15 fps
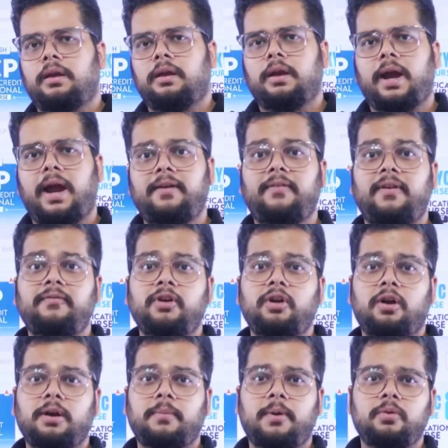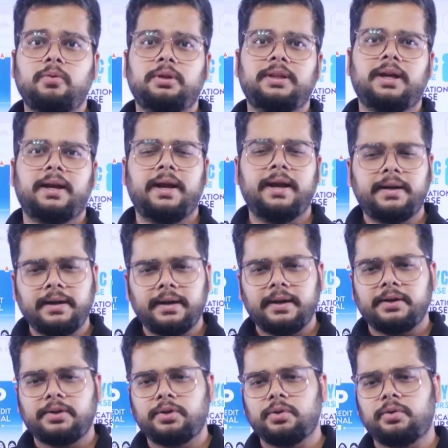And when we talk about the hit
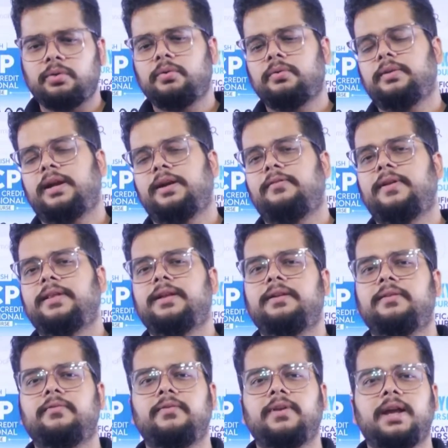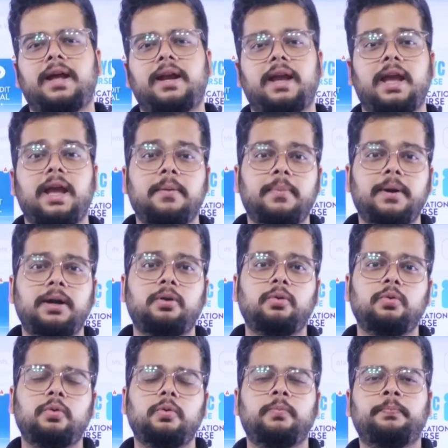ratio, that whether we are able
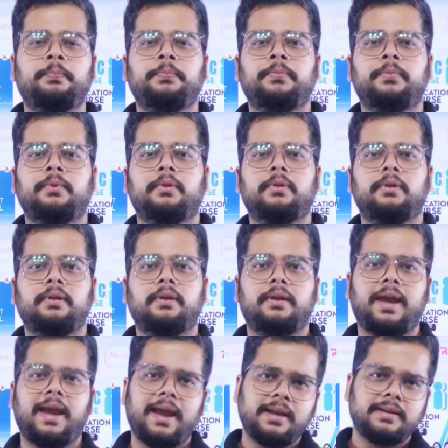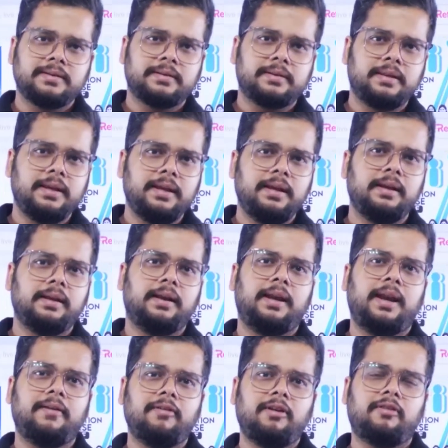to gauge the
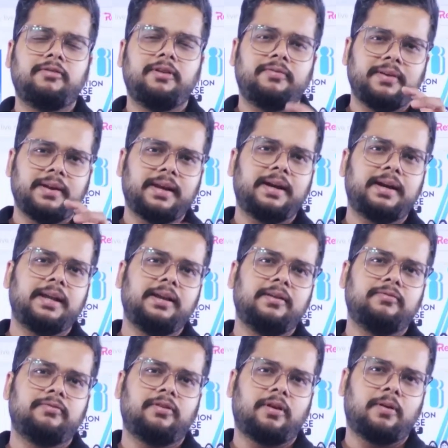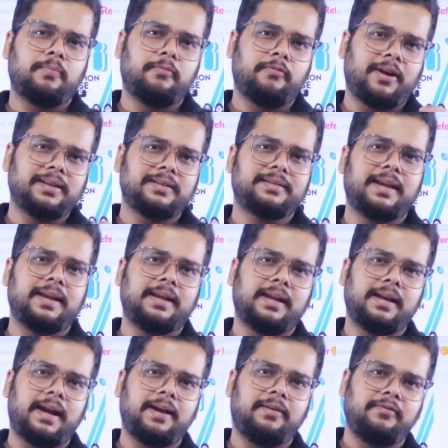level of difficulty from one
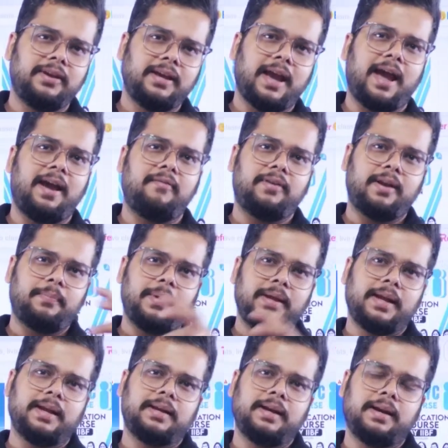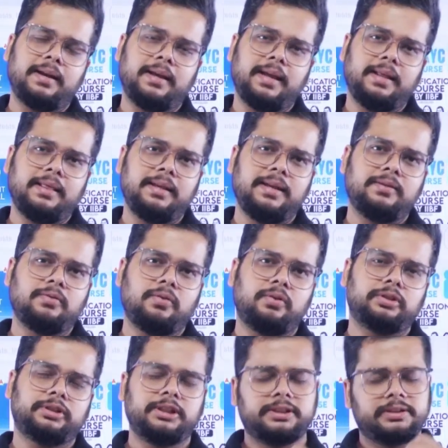cycle and we have replicated in these
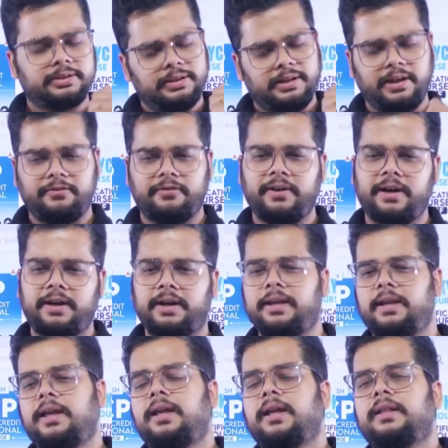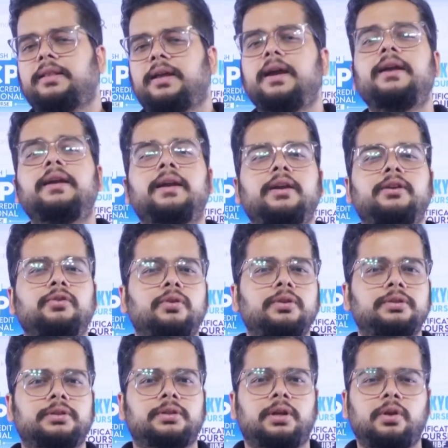courses, definitely the hit ratio
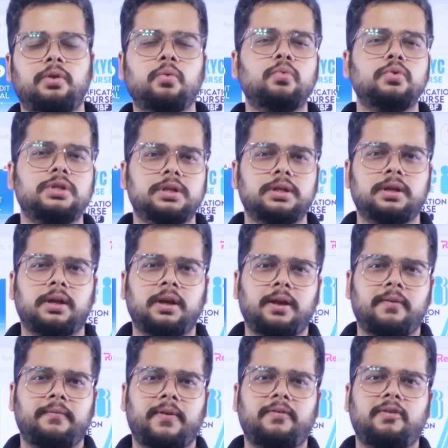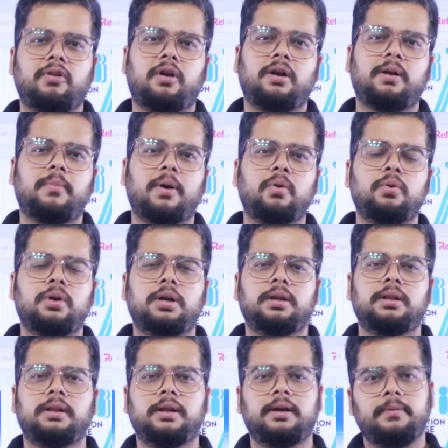is huge when we talk about
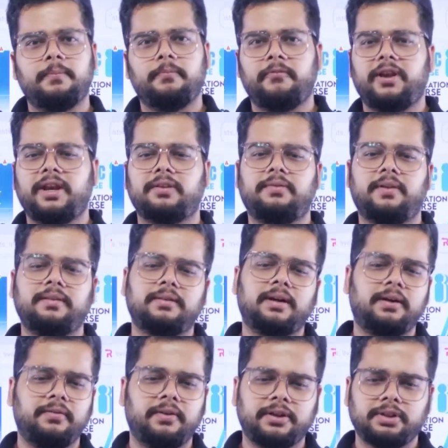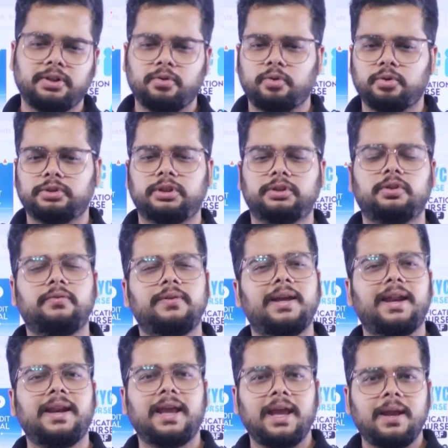the various certification courses. So we
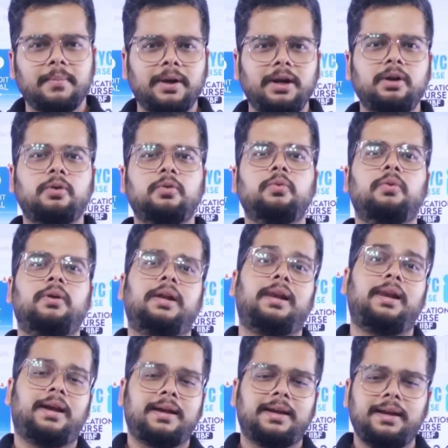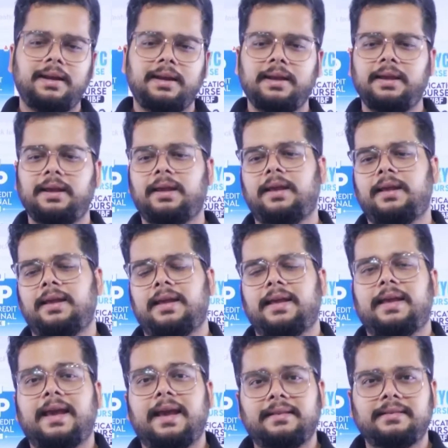are able to luckily
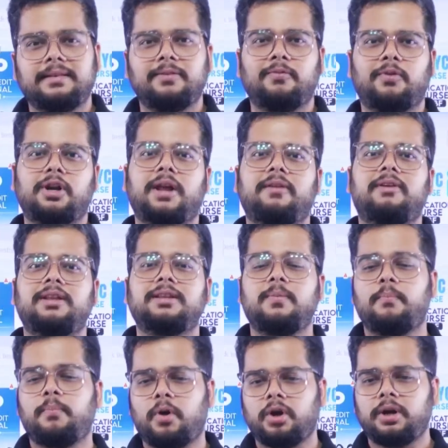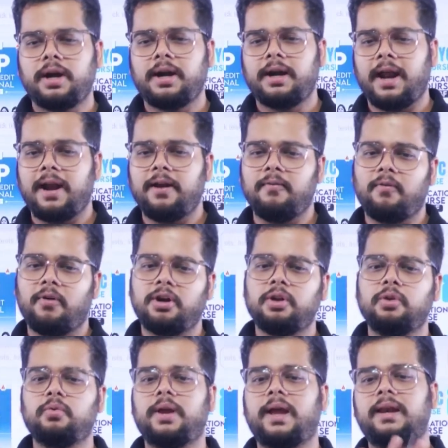guess whatever is important and what
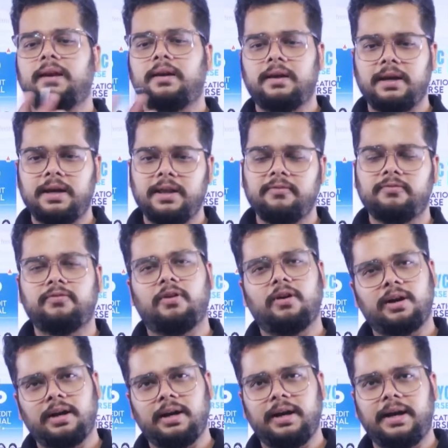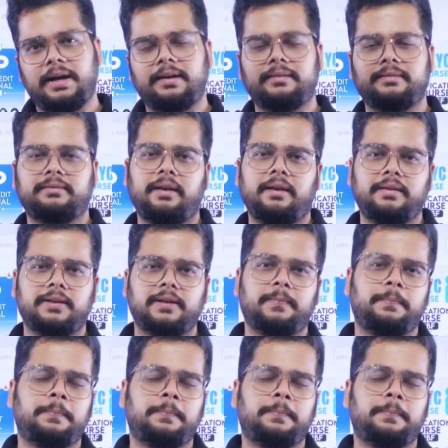you can leave for later stage.